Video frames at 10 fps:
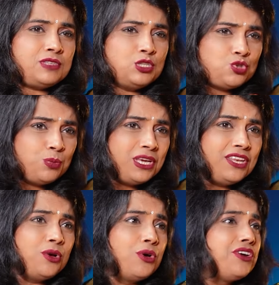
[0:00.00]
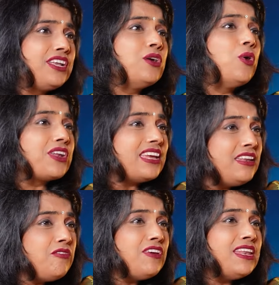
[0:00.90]
superiority or
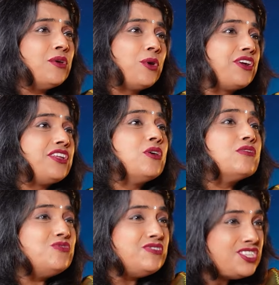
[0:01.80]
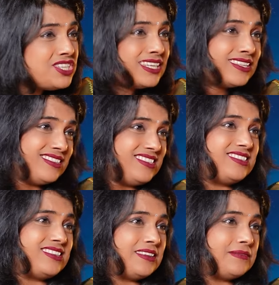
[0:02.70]
inferiority of genes.